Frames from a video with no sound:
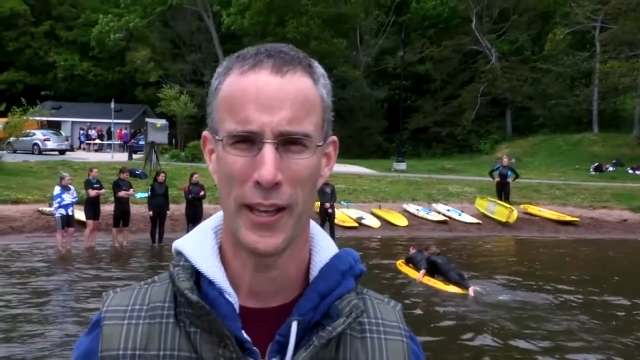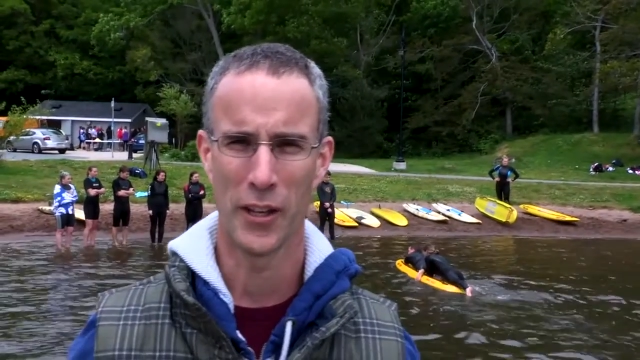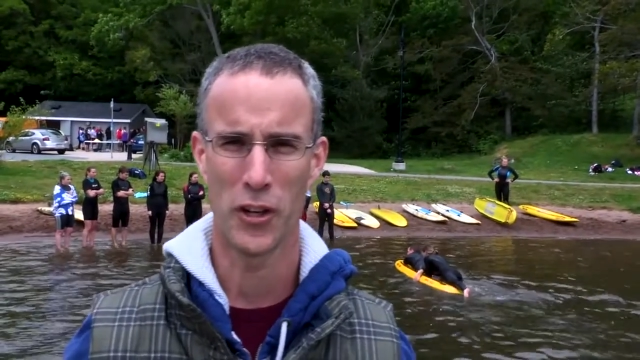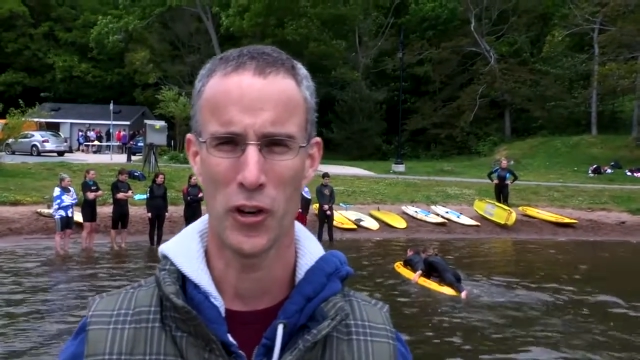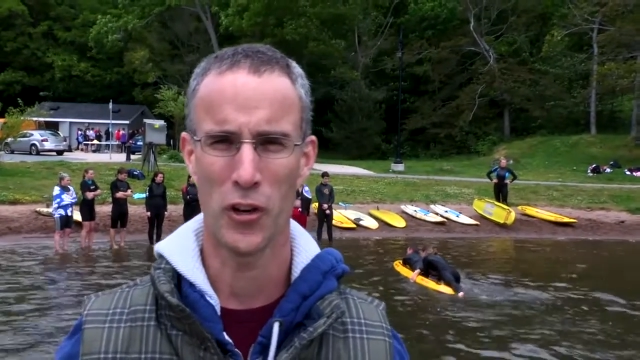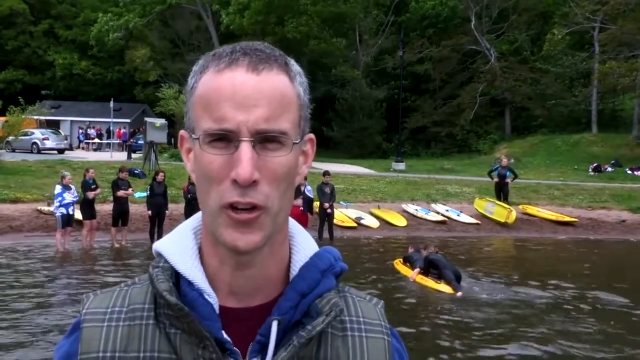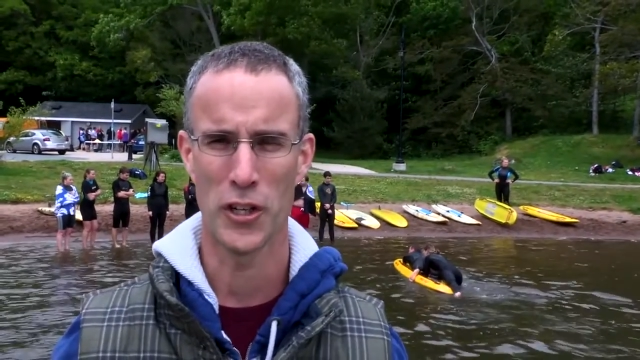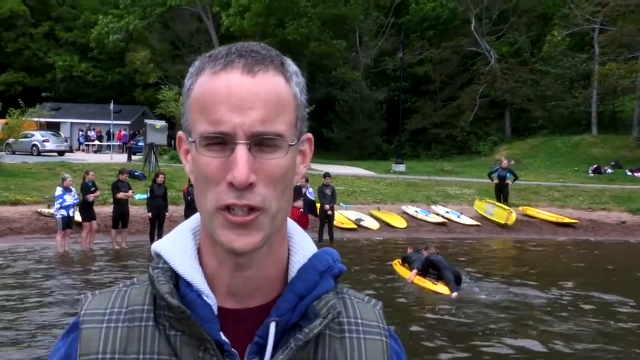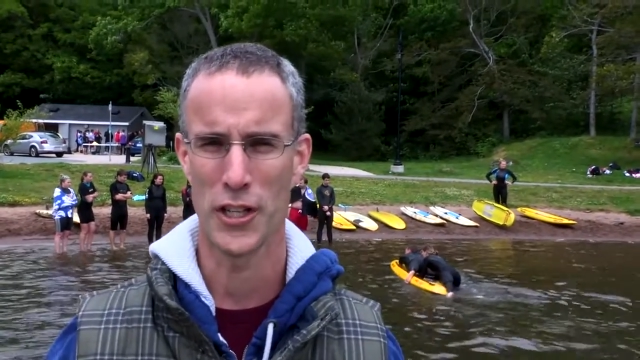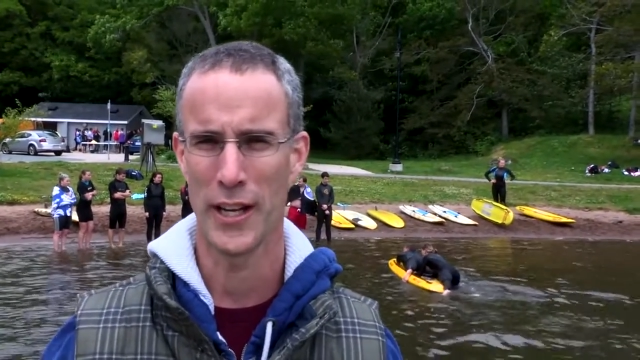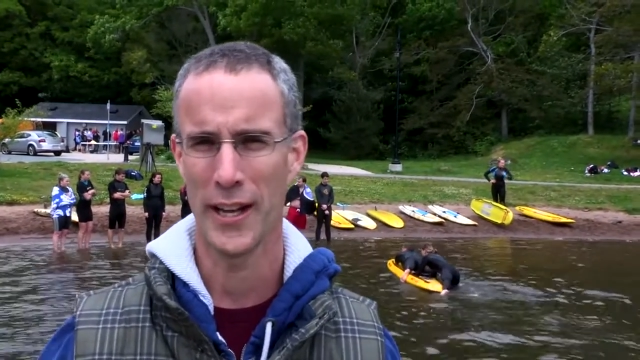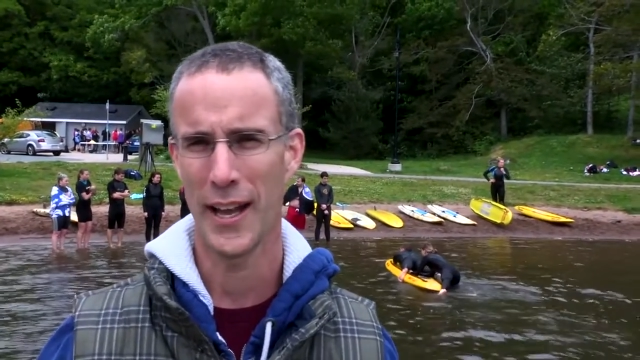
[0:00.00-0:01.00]
encourage
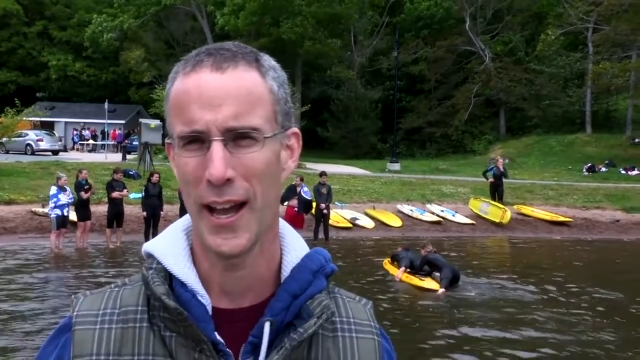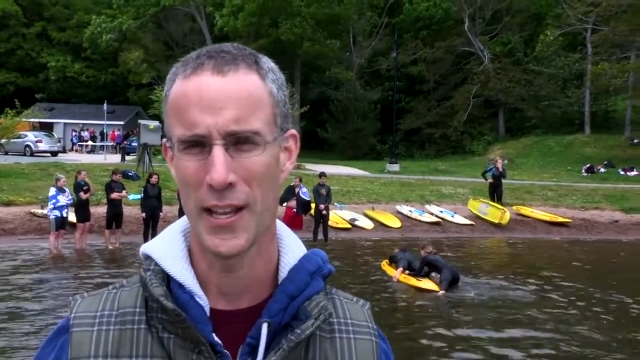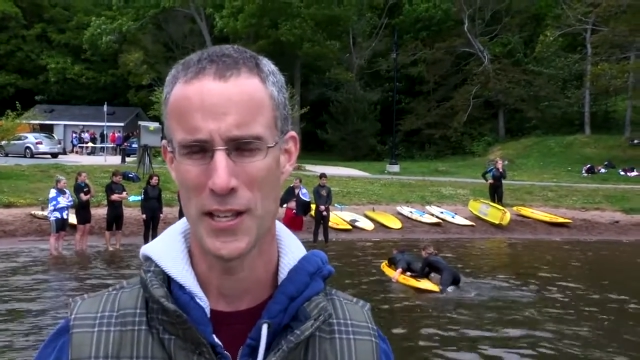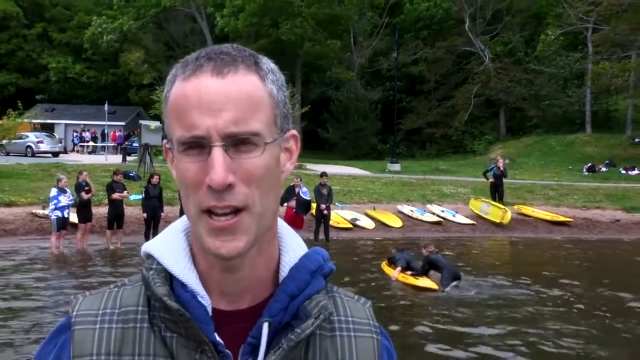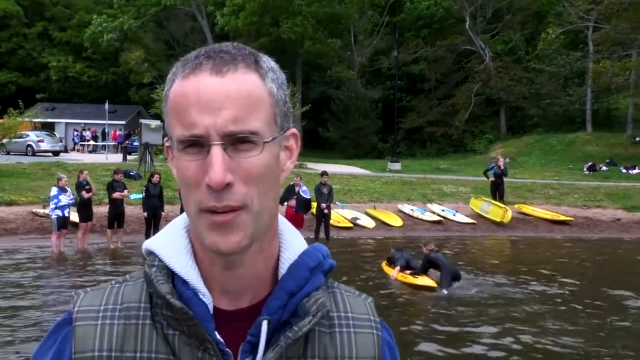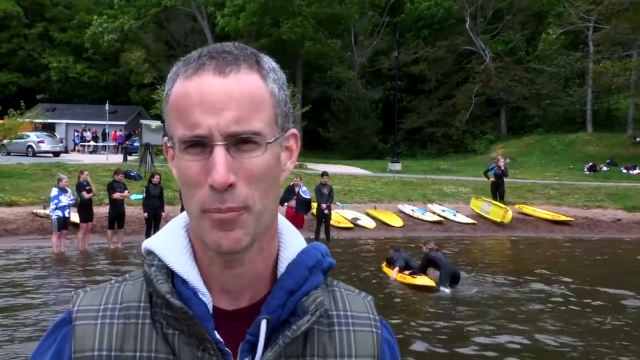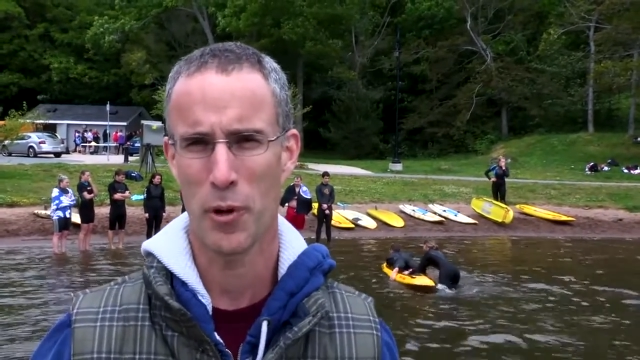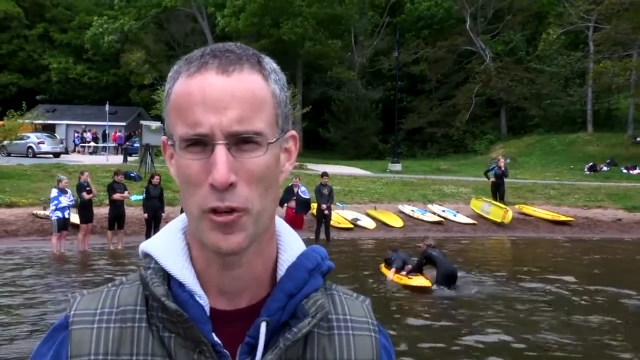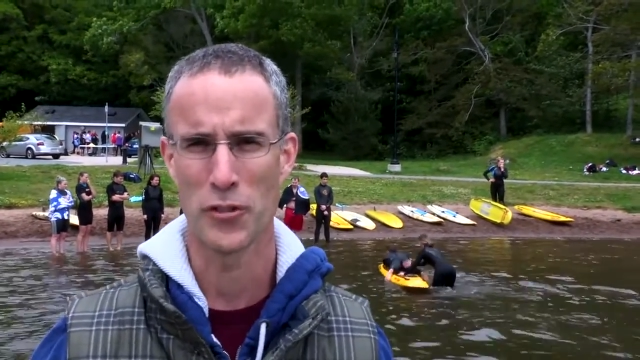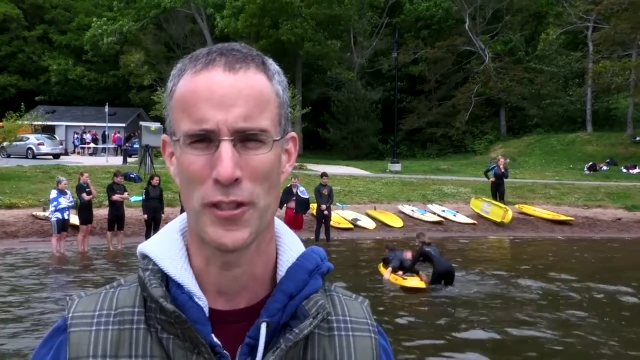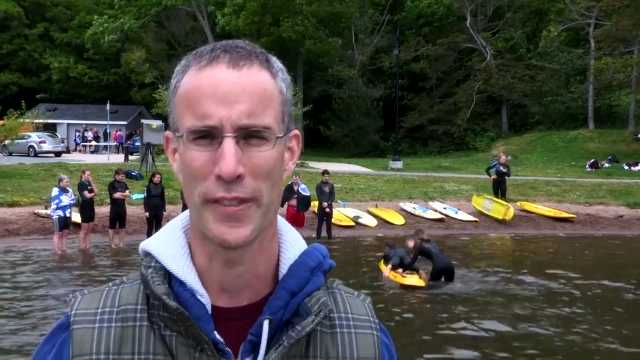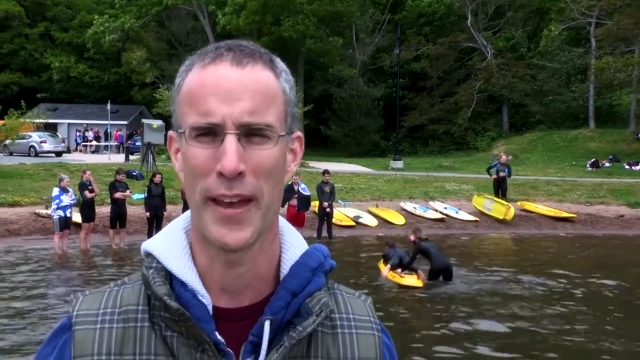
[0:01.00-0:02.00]
a, a young person